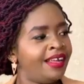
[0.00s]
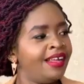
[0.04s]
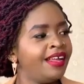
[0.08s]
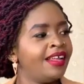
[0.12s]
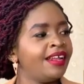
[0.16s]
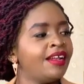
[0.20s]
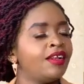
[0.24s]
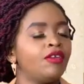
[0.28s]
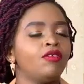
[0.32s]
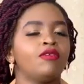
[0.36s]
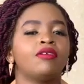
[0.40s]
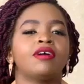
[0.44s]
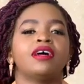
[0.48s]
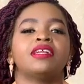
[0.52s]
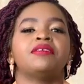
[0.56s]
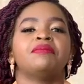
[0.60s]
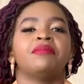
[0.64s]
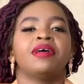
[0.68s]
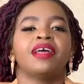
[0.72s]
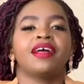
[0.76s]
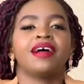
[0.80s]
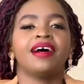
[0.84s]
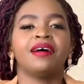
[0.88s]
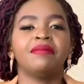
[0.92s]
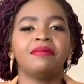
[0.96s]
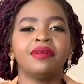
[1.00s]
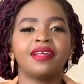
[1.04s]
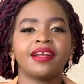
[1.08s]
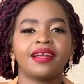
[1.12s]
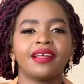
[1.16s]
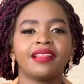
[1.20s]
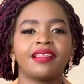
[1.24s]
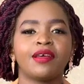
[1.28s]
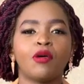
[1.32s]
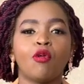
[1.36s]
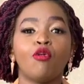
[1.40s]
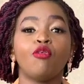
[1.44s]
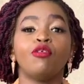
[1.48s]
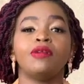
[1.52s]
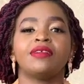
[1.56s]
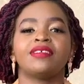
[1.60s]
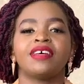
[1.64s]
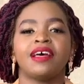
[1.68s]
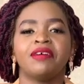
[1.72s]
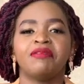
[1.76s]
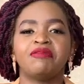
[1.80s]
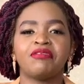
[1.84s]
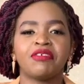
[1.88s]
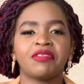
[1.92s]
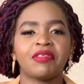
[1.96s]
and look at my camera the whole
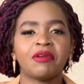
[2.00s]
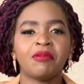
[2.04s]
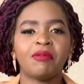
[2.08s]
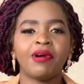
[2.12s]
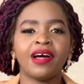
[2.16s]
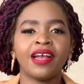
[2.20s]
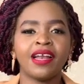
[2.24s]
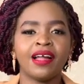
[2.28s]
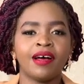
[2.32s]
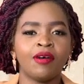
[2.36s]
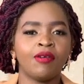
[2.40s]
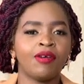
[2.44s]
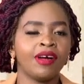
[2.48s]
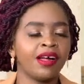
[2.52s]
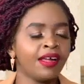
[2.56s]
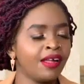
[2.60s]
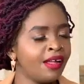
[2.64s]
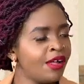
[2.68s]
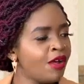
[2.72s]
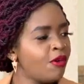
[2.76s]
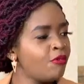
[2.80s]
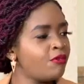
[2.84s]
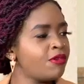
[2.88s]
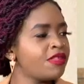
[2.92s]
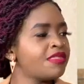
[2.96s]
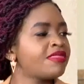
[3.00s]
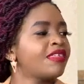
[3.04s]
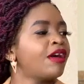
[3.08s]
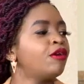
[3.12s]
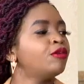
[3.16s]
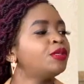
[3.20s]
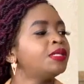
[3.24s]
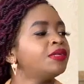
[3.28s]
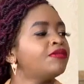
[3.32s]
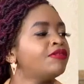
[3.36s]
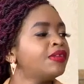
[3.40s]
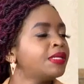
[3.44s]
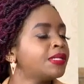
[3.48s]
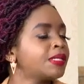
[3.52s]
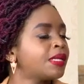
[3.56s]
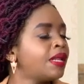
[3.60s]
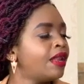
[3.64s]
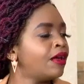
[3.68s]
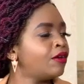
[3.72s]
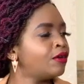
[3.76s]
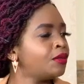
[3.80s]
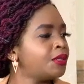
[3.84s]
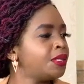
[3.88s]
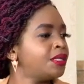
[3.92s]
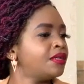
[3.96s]
time for the 1 hour without even
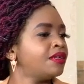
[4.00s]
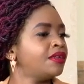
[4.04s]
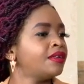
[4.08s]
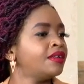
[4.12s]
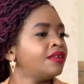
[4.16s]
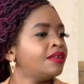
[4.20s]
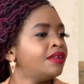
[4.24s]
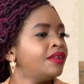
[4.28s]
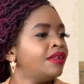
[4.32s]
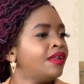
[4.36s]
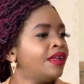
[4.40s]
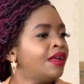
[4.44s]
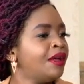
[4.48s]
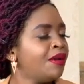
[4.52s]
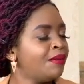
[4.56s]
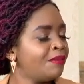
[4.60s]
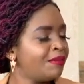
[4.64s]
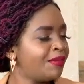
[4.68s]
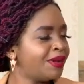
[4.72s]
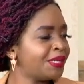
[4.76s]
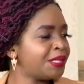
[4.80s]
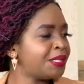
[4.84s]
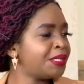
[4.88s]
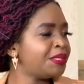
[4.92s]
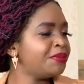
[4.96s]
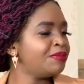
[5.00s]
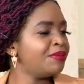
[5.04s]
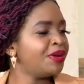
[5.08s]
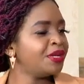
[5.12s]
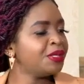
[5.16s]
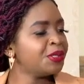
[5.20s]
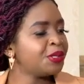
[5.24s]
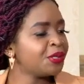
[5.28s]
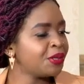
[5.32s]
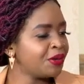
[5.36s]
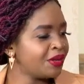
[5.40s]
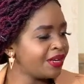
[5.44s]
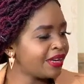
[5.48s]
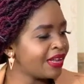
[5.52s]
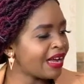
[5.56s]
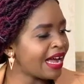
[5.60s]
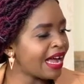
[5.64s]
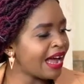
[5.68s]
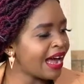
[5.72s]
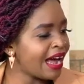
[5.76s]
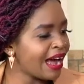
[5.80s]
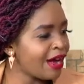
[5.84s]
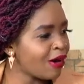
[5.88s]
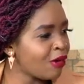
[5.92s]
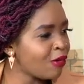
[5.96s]
slouching. But she mentioned
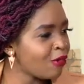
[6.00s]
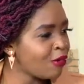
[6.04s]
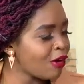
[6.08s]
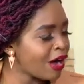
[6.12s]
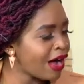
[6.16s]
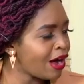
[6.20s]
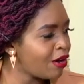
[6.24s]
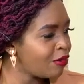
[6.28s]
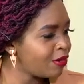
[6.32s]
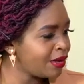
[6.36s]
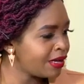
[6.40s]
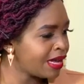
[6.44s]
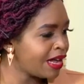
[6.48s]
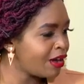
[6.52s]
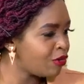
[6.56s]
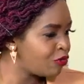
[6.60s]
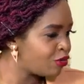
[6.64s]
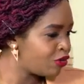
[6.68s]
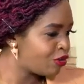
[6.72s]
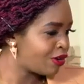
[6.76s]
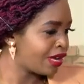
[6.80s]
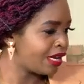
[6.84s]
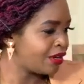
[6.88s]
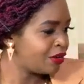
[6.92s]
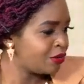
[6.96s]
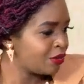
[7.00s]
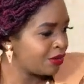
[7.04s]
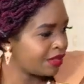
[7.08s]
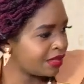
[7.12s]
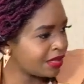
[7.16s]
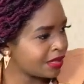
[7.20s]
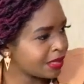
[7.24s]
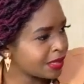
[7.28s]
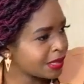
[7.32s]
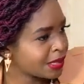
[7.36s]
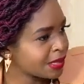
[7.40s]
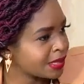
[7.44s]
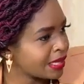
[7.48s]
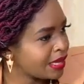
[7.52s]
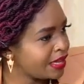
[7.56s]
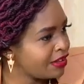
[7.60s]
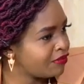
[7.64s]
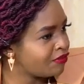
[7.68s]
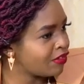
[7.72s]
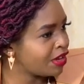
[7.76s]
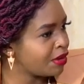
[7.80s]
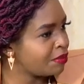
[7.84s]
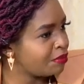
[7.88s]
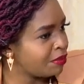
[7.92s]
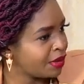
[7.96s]
how you can do this
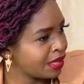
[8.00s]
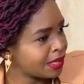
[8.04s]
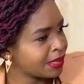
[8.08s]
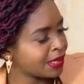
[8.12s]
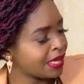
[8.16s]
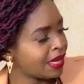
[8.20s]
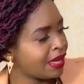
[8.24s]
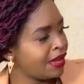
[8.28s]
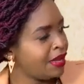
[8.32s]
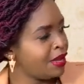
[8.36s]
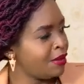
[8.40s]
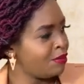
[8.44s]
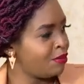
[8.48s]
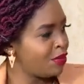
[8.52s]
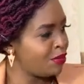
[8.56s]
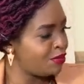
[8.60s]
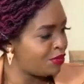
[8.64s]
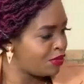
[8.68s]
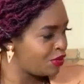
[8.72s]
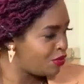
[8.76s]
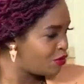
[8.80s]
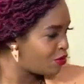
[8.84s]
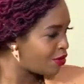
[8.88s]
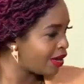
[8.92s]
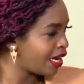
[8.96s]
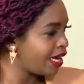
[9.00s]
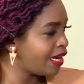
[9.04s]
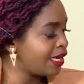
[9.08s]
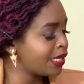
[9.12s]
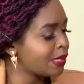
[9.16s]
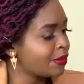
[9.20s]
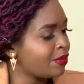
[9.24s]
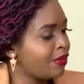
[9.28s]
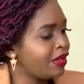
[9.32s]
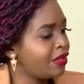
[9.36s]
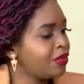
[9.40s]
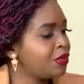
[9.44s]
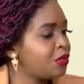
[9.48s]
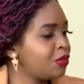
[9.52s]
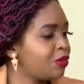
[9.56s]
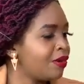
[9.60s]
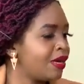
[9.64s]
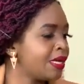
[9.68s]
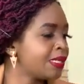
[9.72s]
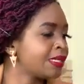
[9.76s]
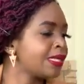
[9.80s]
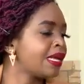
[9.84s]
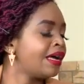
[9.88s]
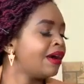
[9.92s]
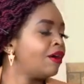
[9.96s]
even better. Maybe you can explain to
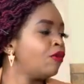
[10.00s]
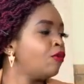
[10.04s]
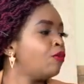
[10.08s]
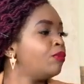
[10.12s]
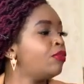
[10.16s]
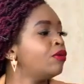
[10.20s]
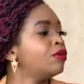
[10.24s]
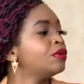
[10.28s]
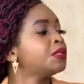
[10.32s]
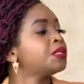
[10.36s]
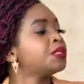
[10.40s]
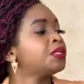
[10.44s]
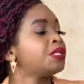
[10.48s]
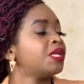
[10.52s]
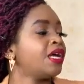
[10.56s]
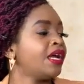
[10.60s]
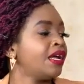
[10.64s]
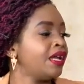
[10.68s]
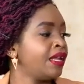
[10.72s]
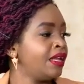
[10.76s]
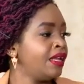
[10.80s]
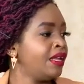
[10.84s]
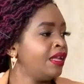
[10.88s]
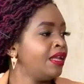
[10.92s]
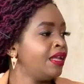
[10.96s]
us how posture